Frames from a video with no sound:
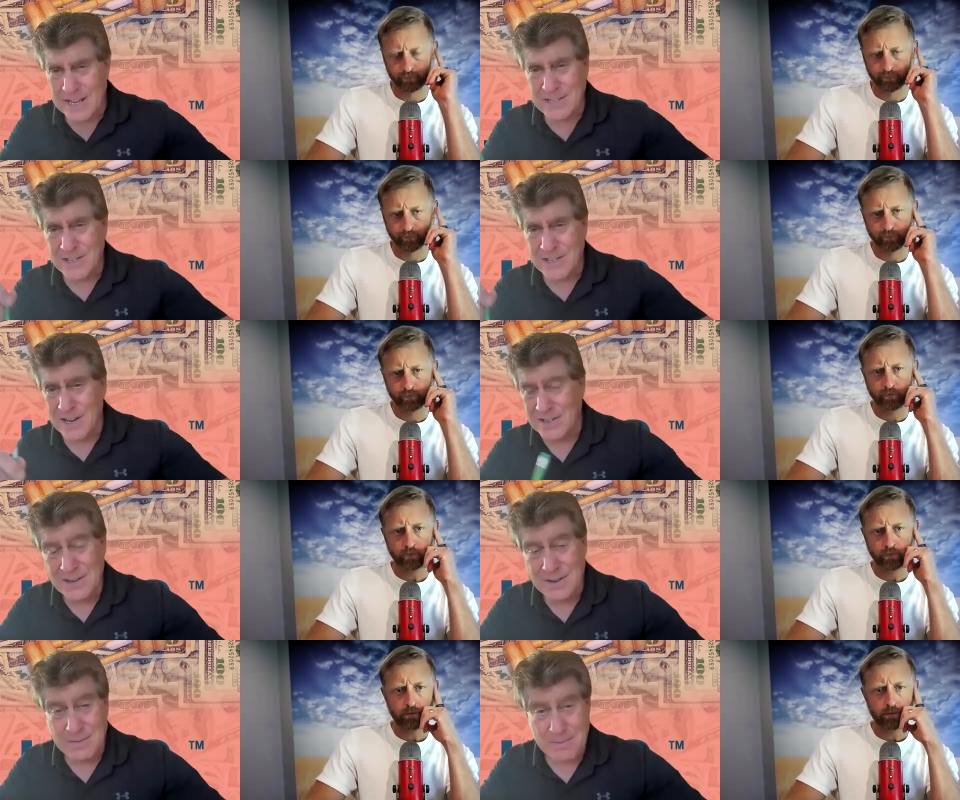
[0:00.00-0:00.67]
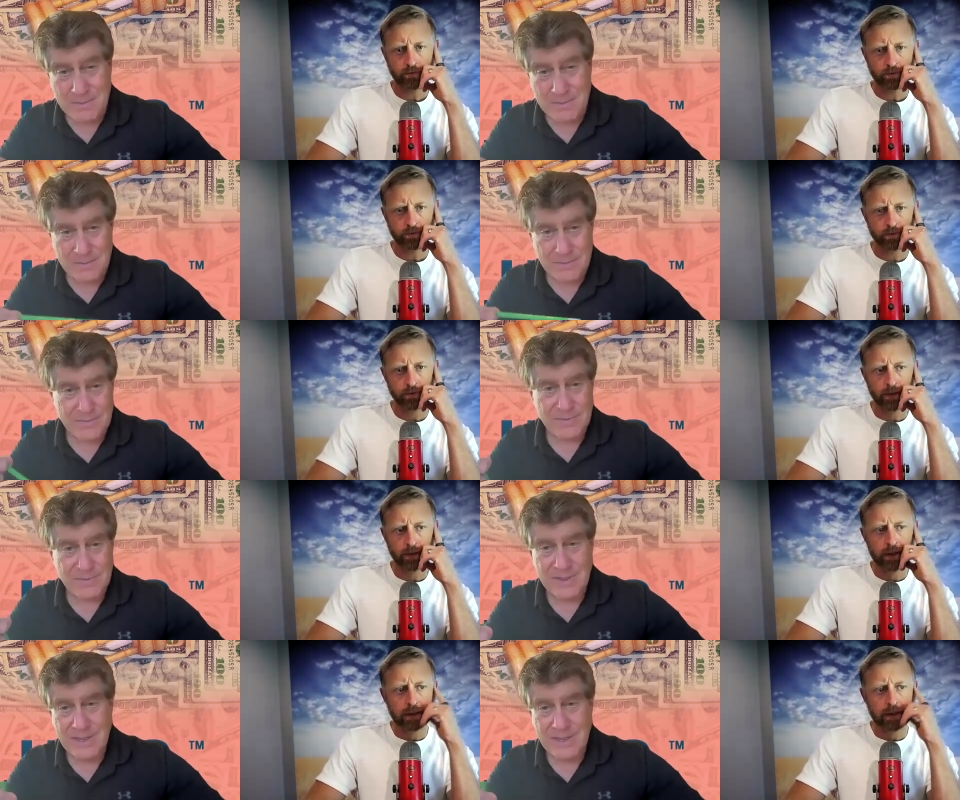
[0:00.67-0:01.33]
Speaker 1: that jazz.
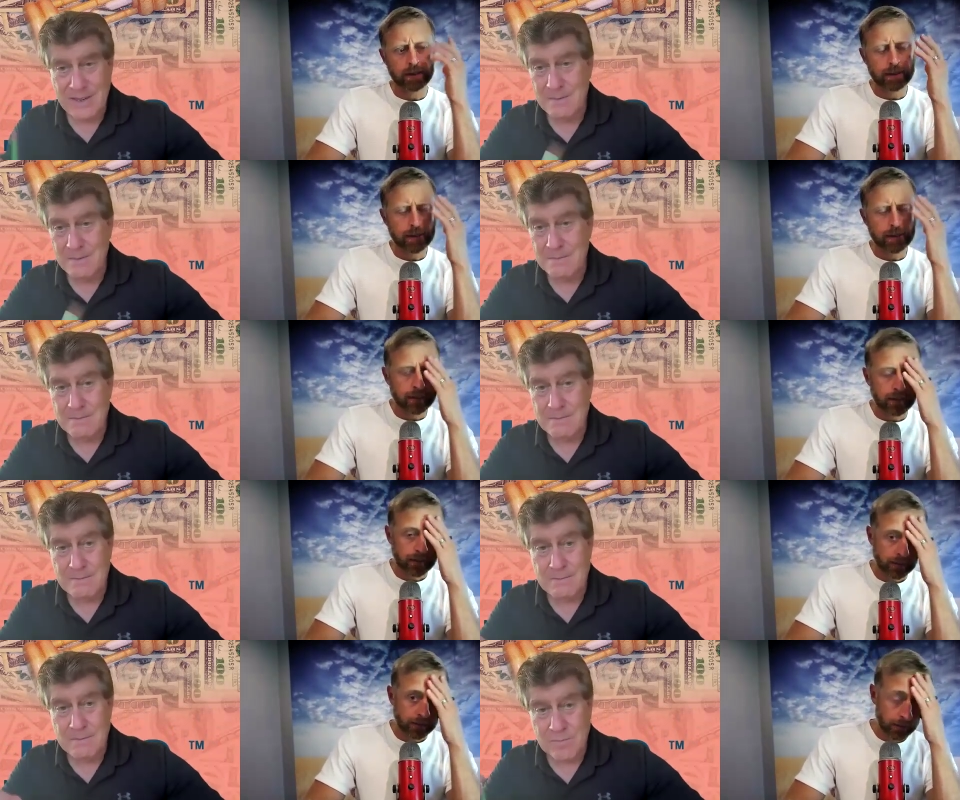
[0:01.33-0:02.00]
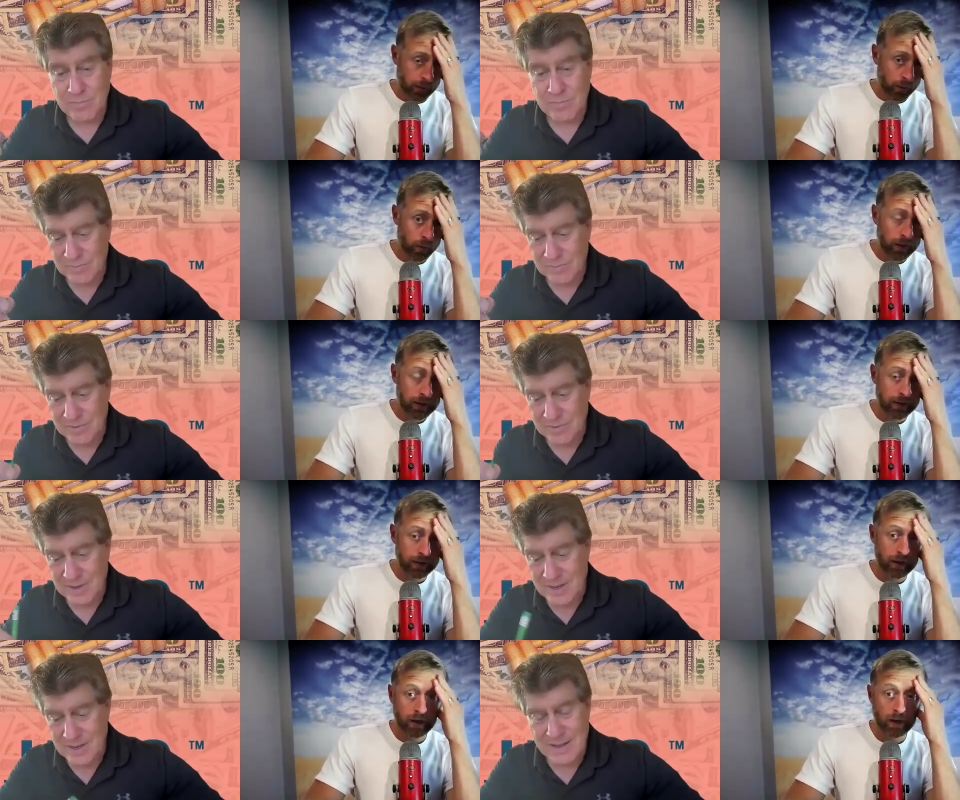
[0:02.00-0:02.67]
You know
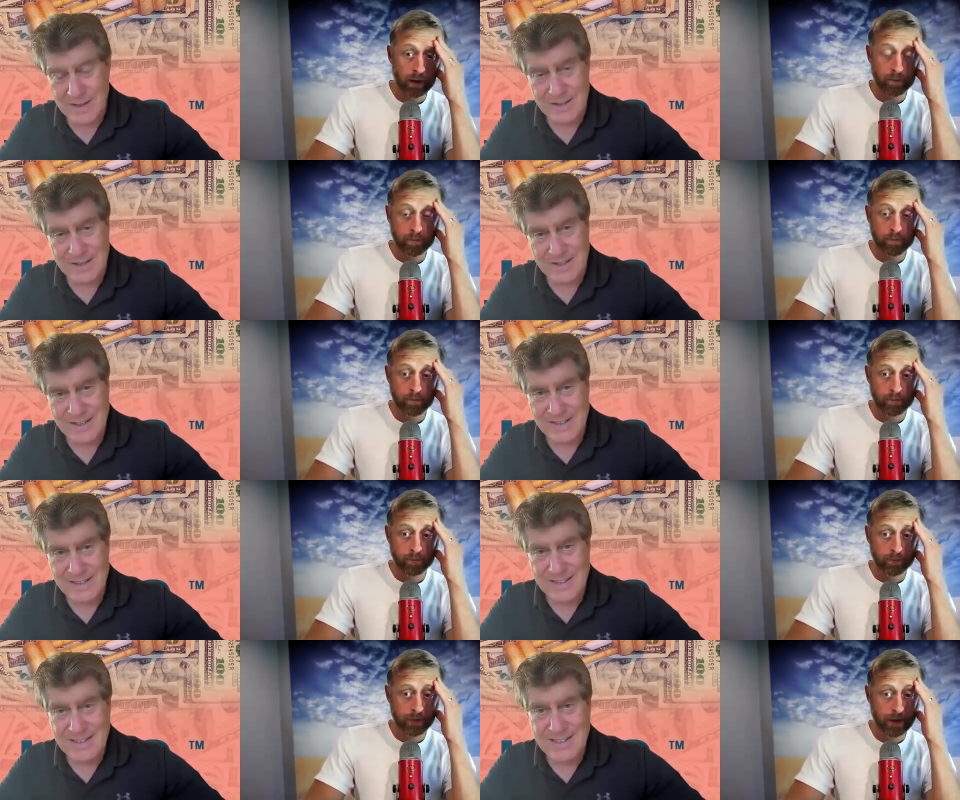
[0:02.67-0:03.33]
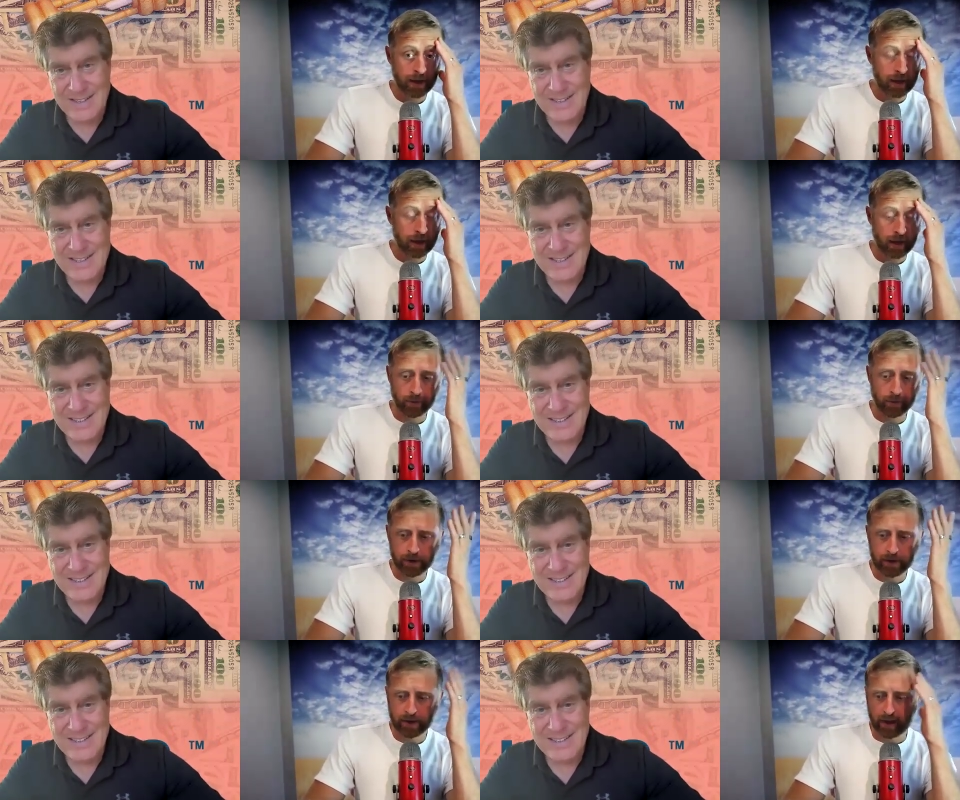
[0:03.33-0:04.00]
what? Yeah,
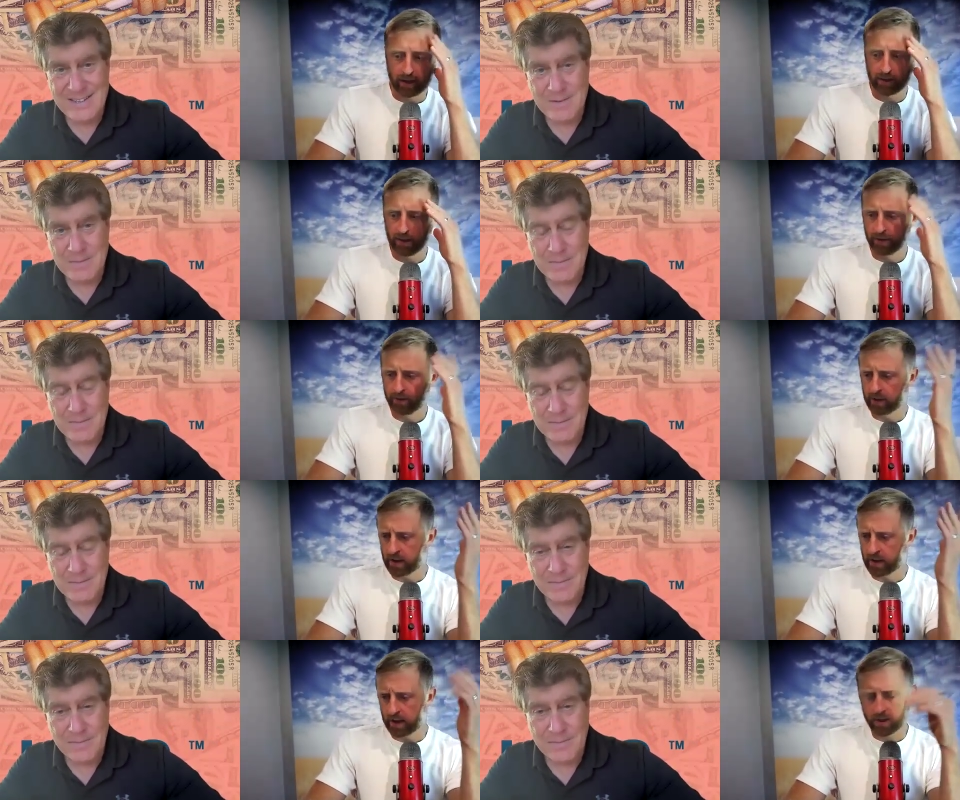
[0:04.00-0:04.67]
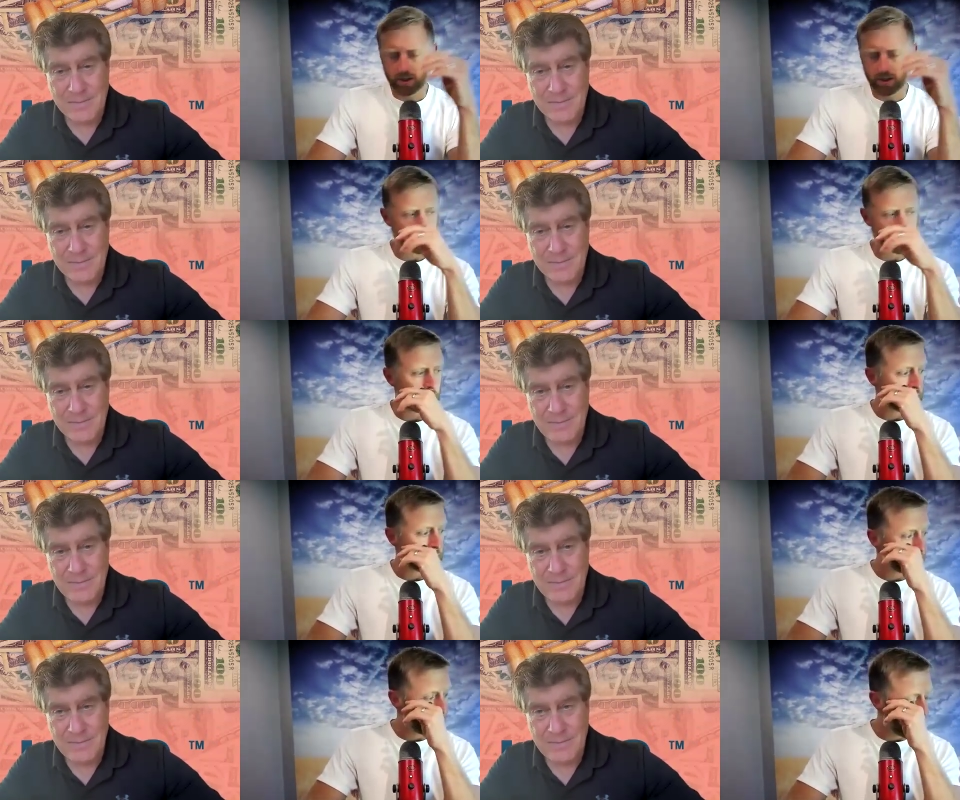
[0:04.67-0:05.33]
I mean, I'd love to kind of just
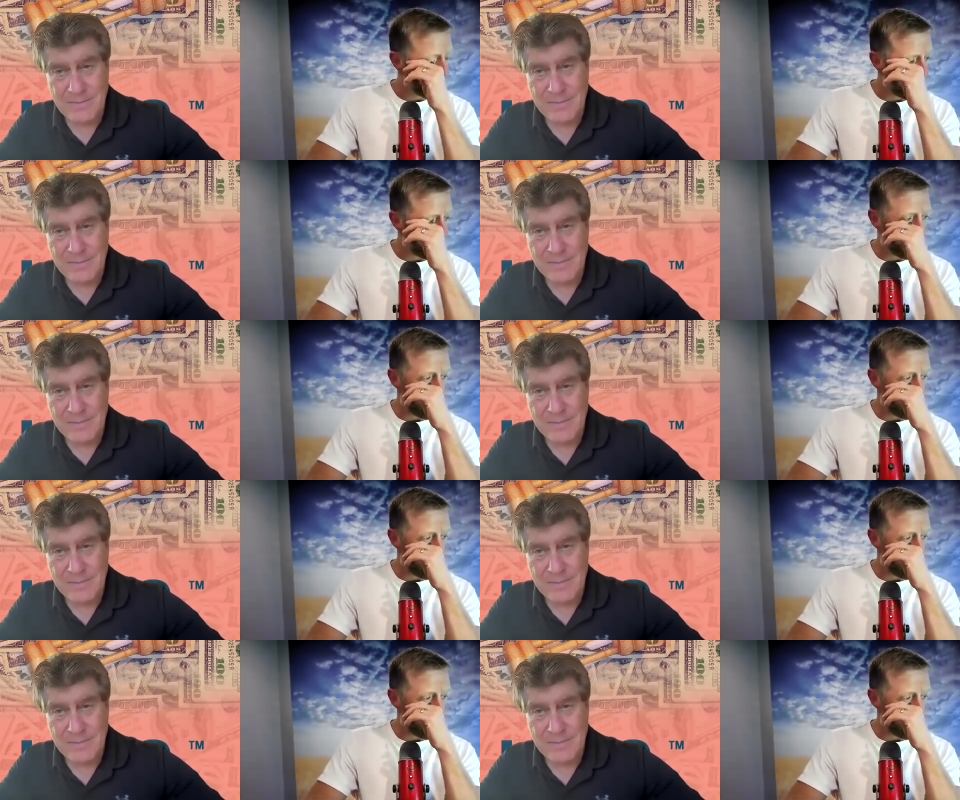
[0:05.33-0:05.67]
run this by my